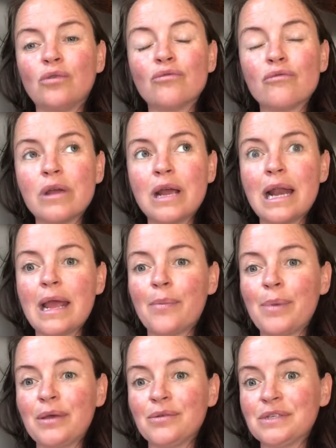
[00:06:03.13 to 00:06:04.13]
really
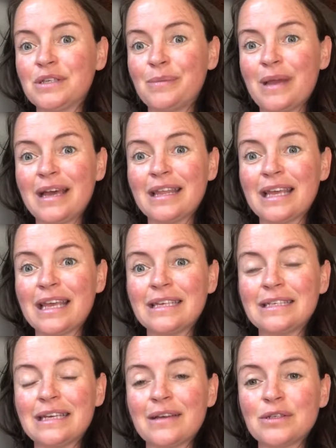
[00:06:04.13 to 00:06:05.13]
appeals to me. I think
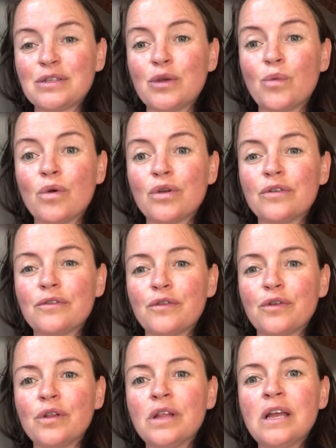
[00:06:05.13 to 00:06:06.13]
it sounds so
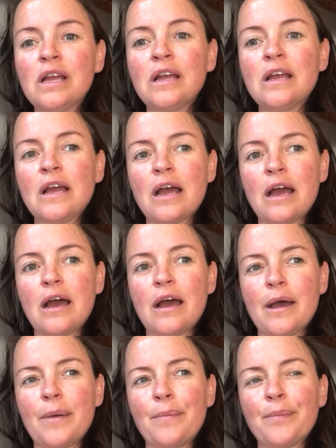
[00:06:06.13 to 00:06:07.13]
wonderful.
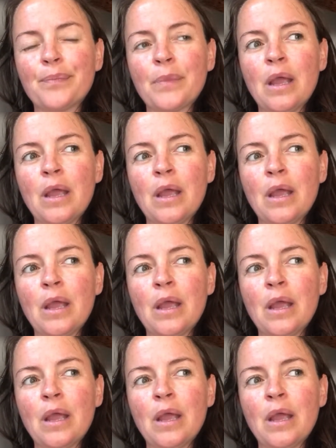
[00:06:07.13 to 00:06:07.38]
I